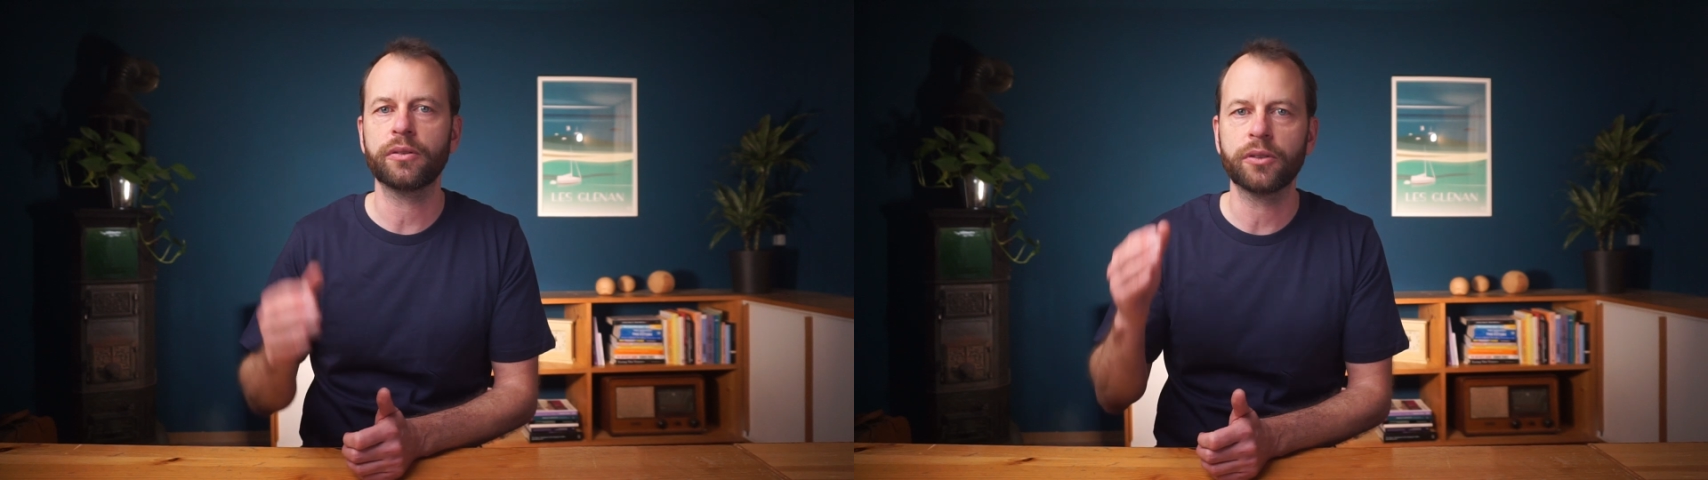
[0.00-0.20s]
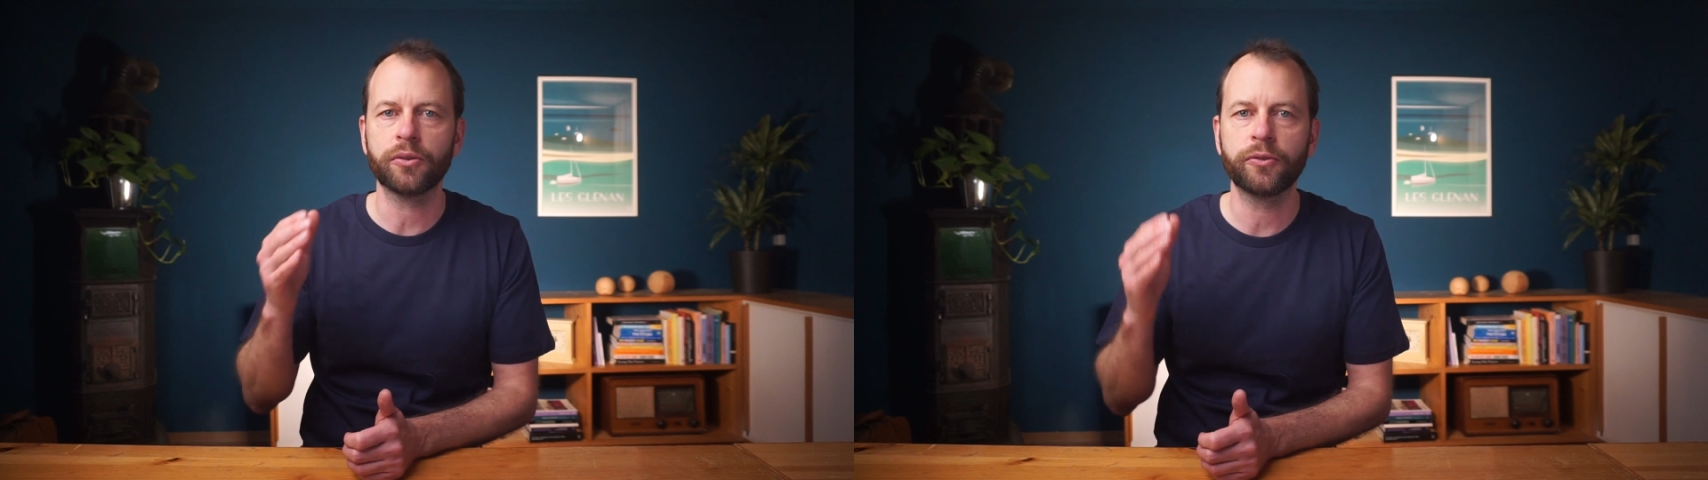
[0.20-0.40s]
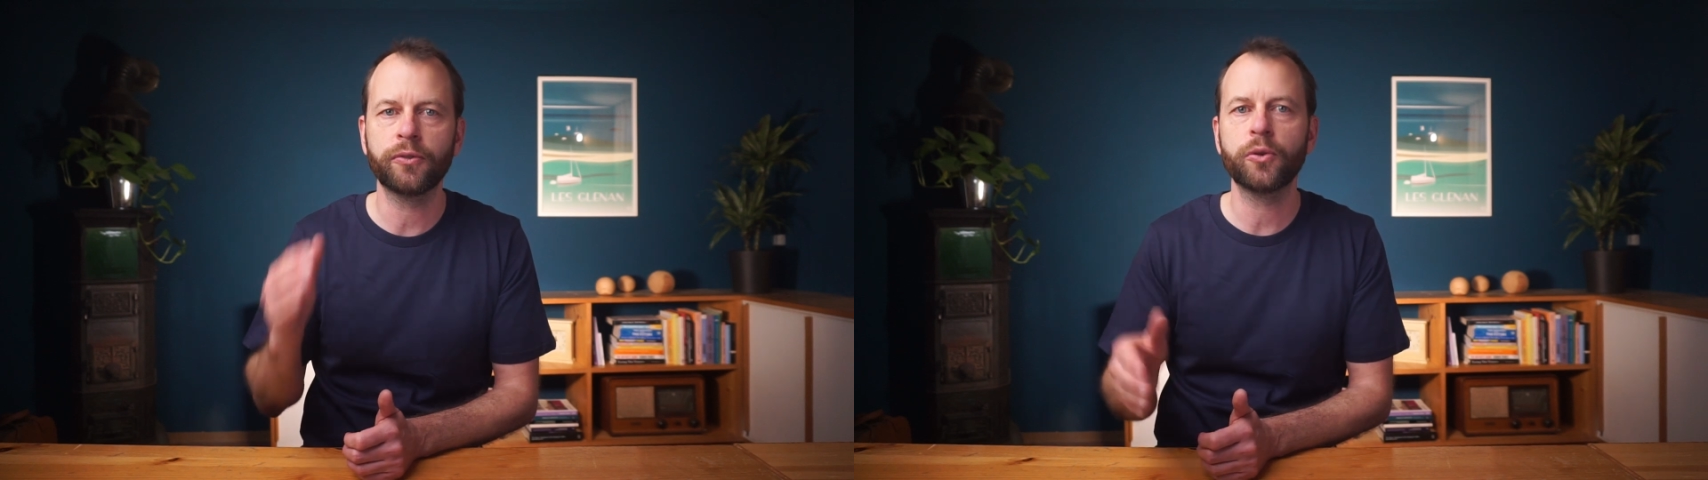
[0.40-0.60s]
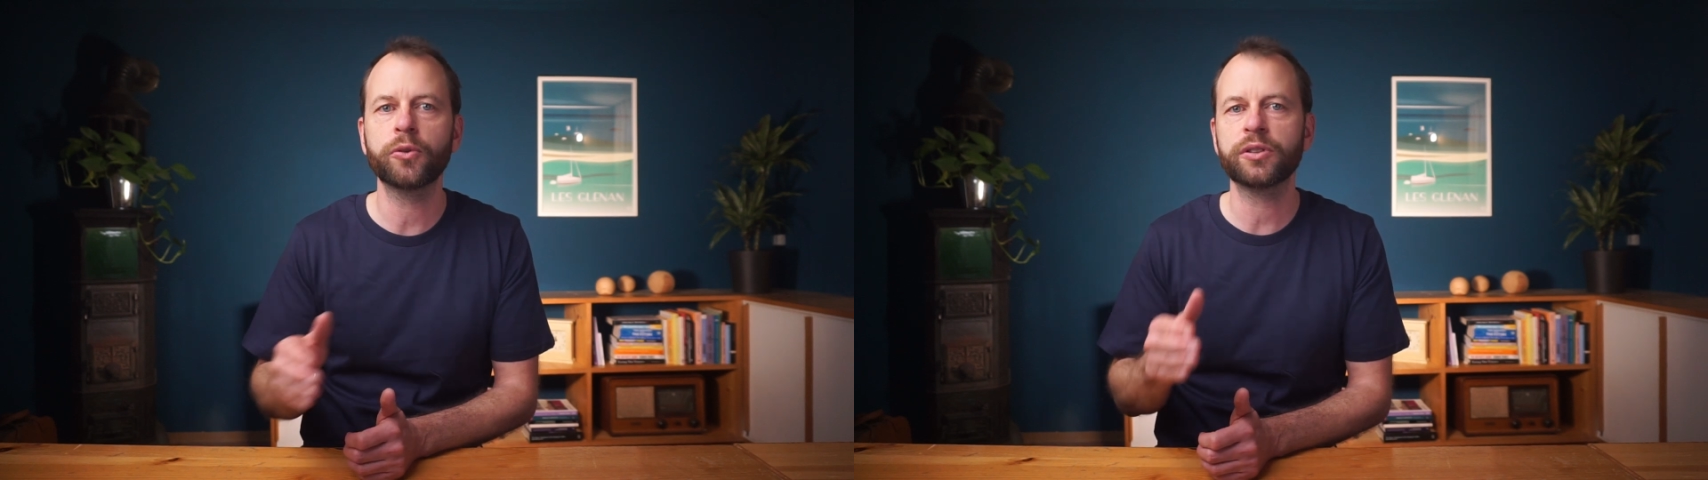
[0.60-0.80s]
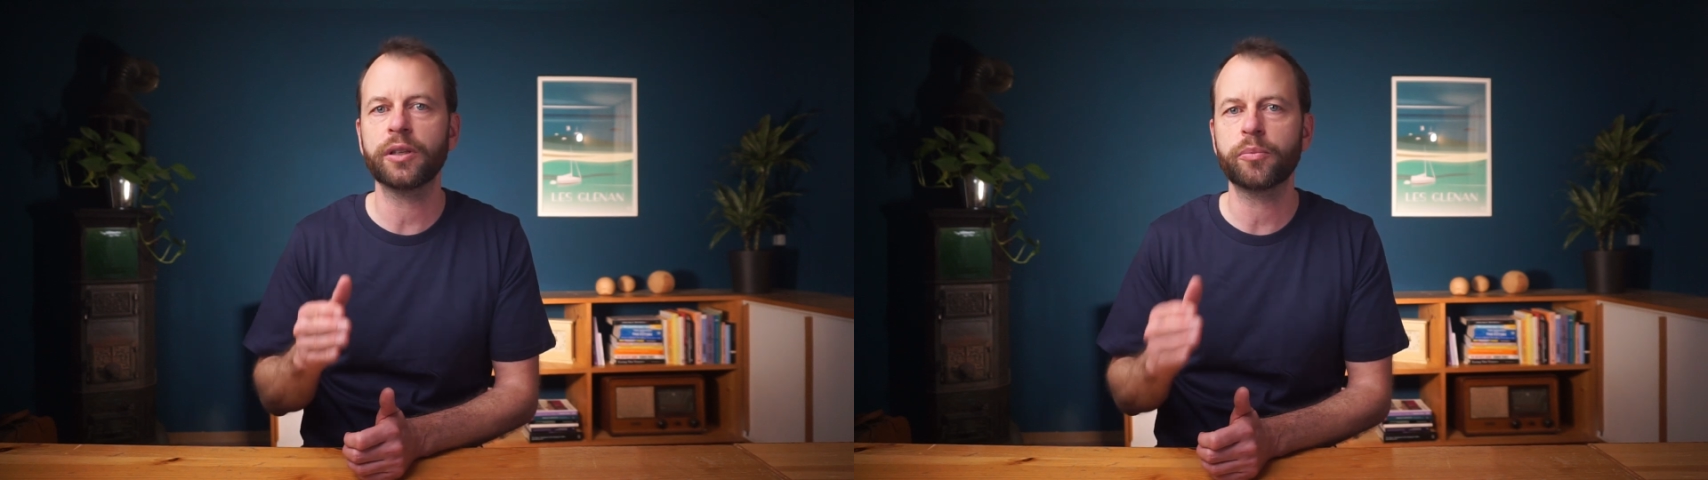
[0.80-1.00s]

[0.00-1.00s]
your foresight